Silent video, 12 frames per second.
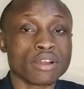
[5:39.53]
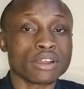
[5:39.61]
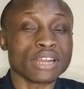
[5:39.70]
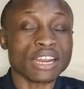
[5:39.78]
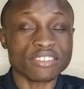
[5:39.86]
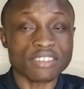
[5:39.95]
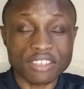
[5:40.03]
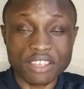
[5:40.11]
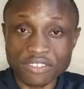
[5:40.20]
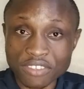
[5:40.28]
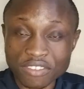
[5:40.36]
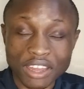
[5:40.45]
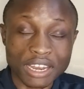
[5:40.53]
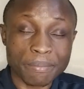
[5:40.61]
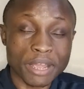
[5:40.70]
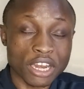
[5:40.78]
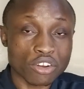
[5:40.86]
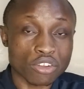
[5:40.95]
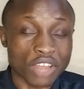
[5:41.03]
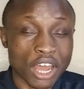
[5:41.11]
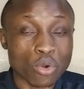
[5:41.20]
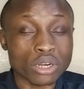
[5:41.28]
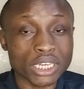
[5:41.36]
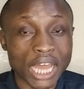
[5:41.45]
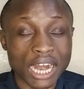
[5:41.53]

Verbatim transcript: that is the Gen Zs and the millennials, are what